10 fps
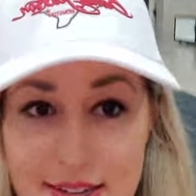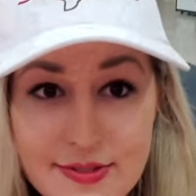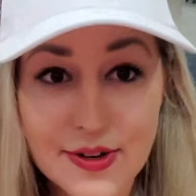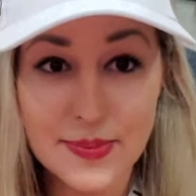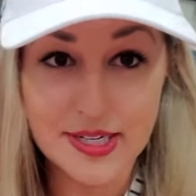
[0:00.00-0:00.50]

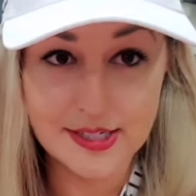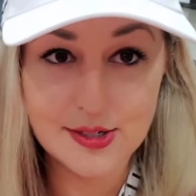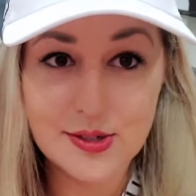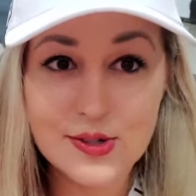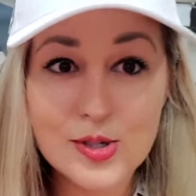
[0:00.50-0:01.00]
from
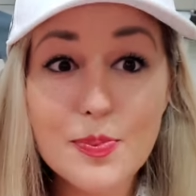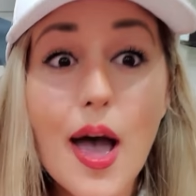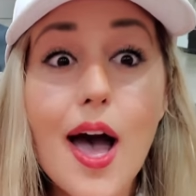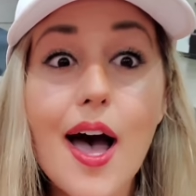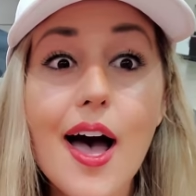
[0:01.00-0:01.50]
ESO
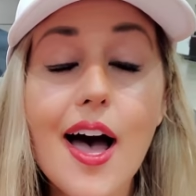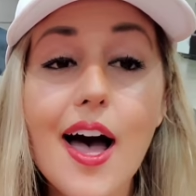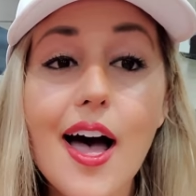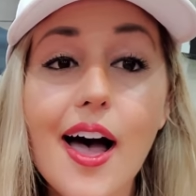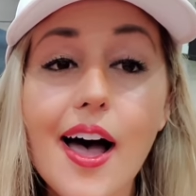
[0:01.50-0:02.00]

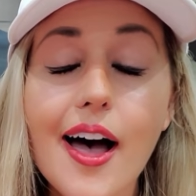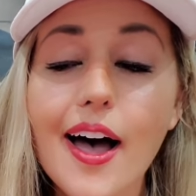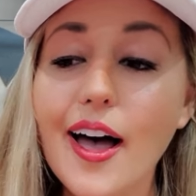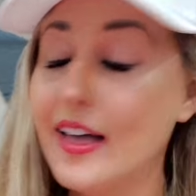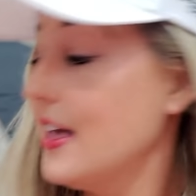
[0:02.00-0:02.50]

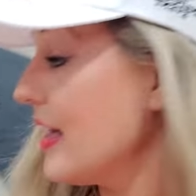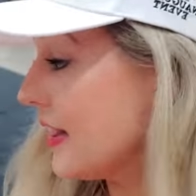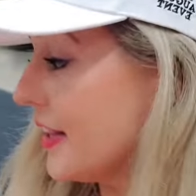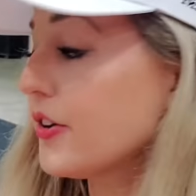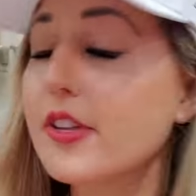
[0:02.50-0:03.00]
Spa.
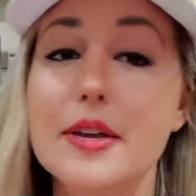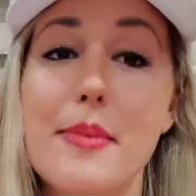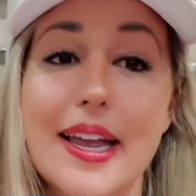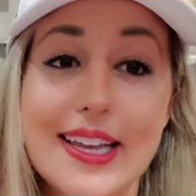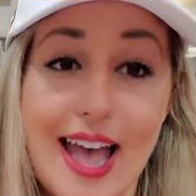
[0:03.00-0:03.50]
Literally,
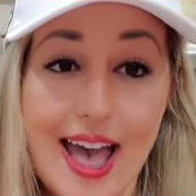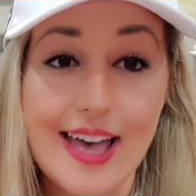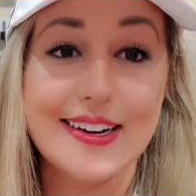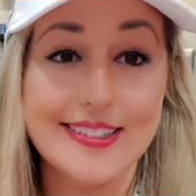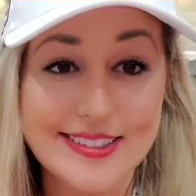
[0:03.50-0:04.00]
my
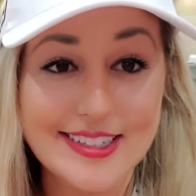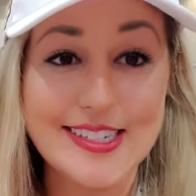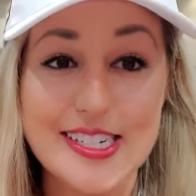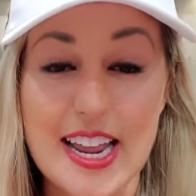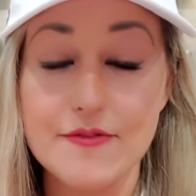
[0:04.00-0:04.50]
cat
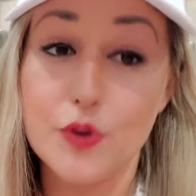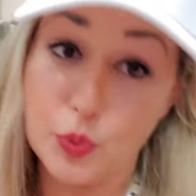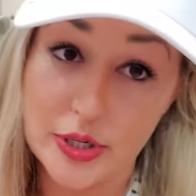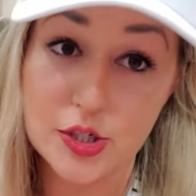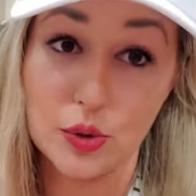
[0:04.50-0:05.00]
is named for
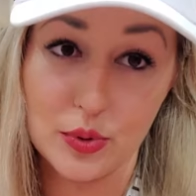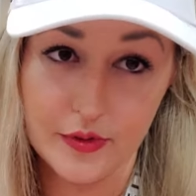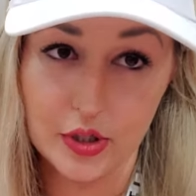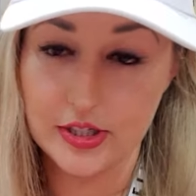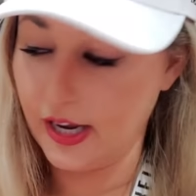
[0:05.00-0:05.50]
Renzo
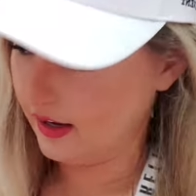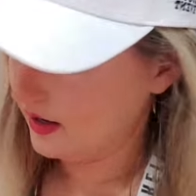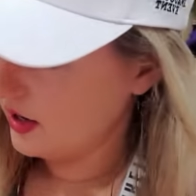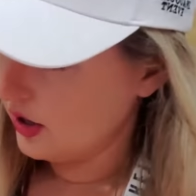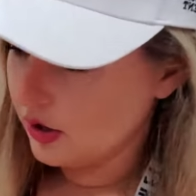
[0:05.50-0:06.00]
Rivolta,
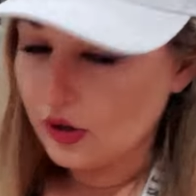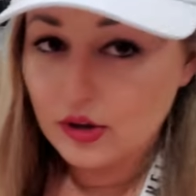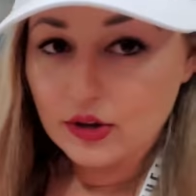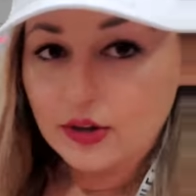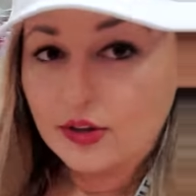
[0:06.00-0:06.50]

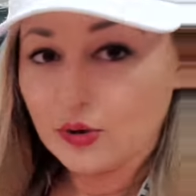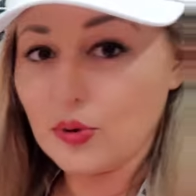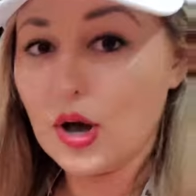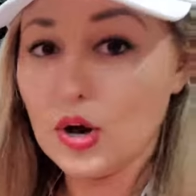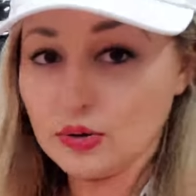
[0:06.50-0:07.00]
who
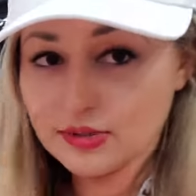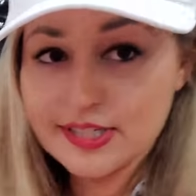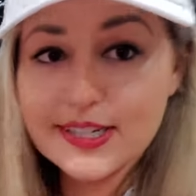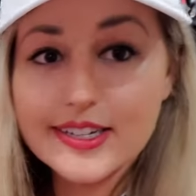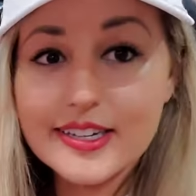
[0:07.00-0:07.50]
owned
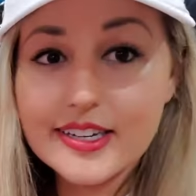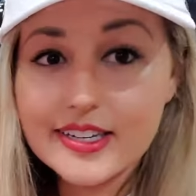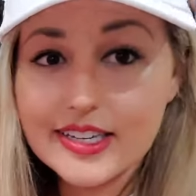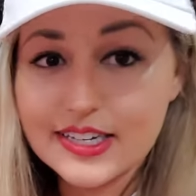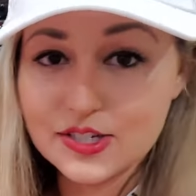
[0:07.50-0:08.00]

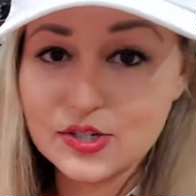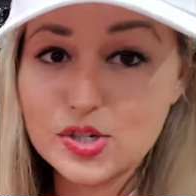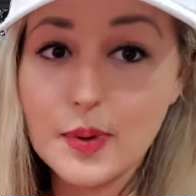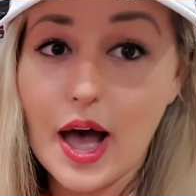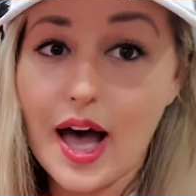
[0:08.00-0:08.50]
ESO
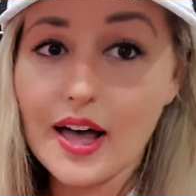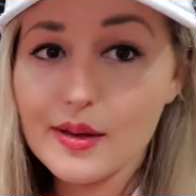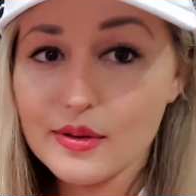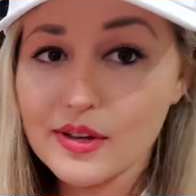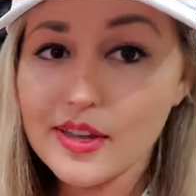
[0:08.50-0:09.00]
Spa.
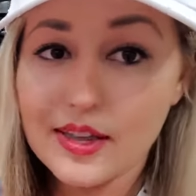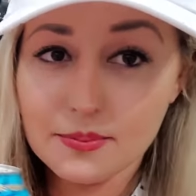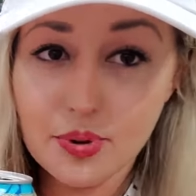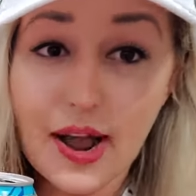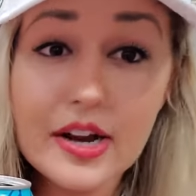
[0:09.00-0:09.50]

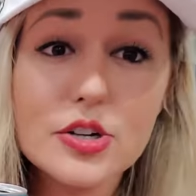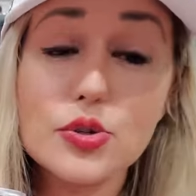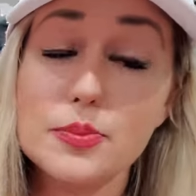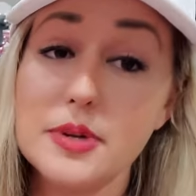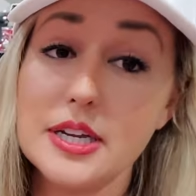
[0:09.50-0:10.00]
Prior to
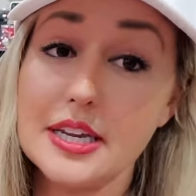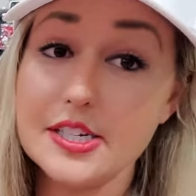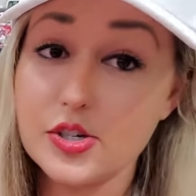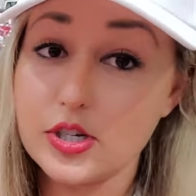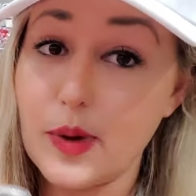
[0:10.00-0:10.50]
it being
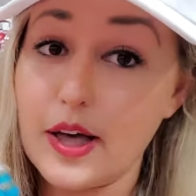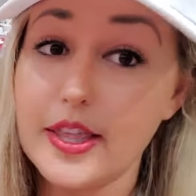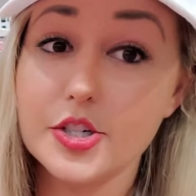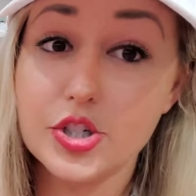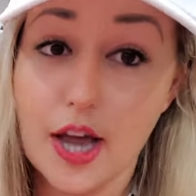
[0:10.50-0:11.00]
ESO Spa
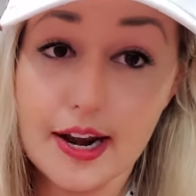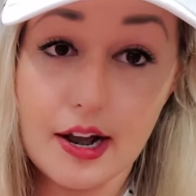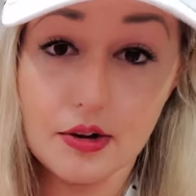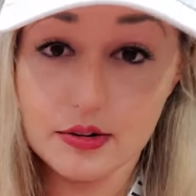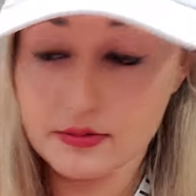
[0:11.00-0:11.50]
that shot
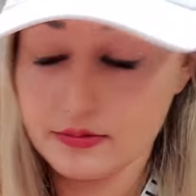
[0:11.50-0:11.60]
out